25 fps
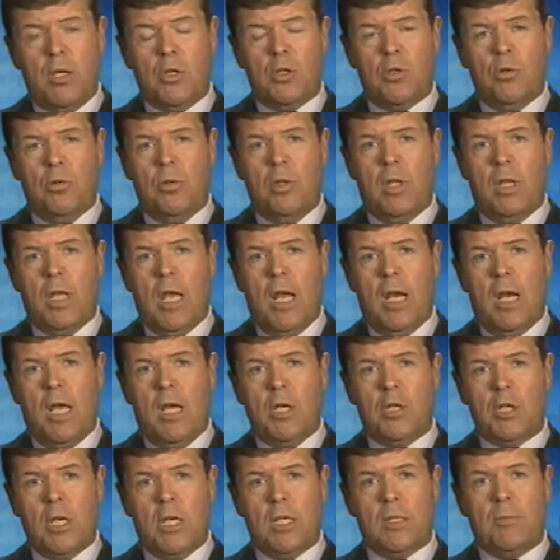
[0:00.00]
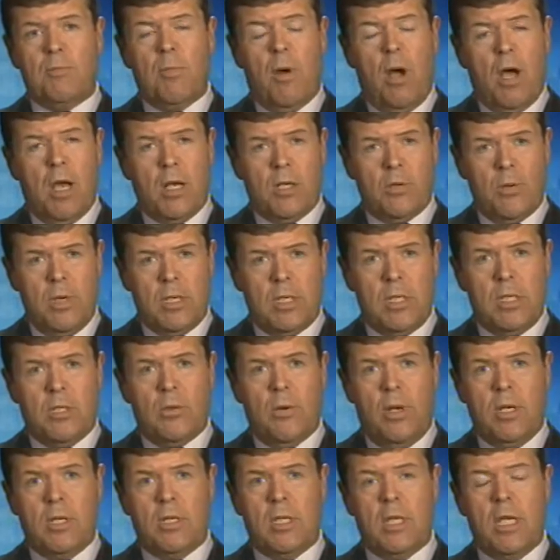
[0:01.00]
sure that the NHS by
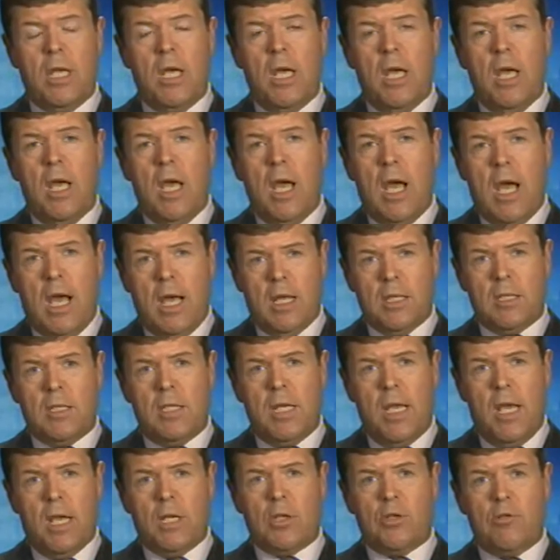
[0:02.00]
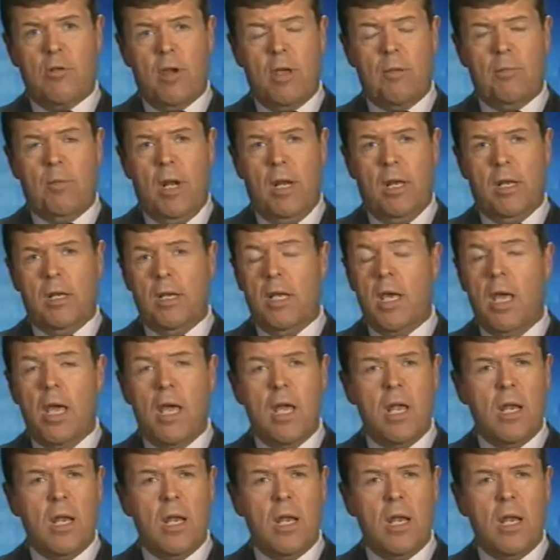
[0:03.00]
2020 has the extra 8 billion.